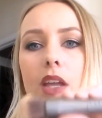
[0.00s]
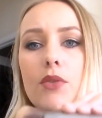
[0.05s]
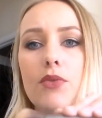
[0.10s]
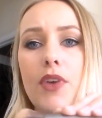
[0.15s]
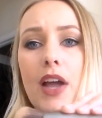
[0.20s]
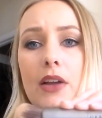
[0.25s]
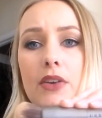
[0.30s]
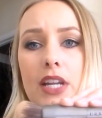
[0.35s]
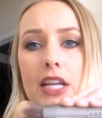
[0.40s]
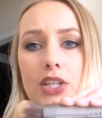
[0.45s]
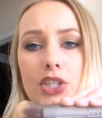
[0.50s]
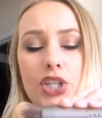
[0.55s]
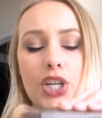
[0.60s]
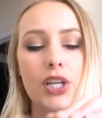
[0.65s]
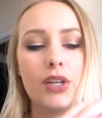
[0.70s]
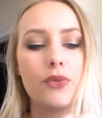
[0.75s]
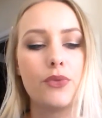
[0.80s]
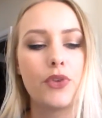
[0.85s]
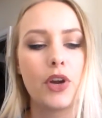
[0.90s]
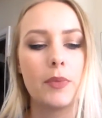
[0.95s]

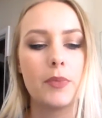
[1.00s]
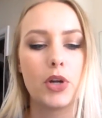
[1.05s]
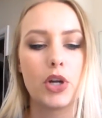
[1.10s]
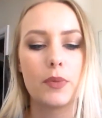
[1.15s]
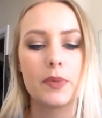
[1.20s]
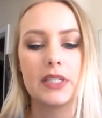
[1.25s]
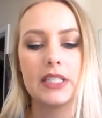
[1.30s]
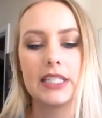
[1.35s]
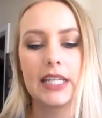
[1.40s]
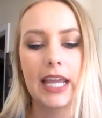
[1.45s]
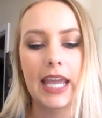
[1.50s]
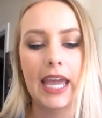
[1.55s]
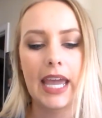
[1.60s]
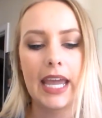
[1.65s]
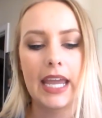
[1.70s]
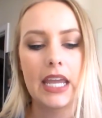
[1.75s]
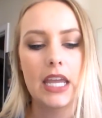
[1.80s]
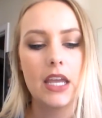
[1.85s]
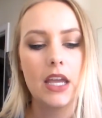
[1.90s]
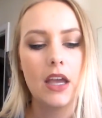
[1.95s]
Foundation from Urban
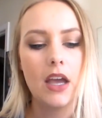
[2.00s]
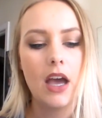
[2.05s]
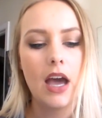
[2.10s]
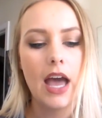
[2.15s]
Decay.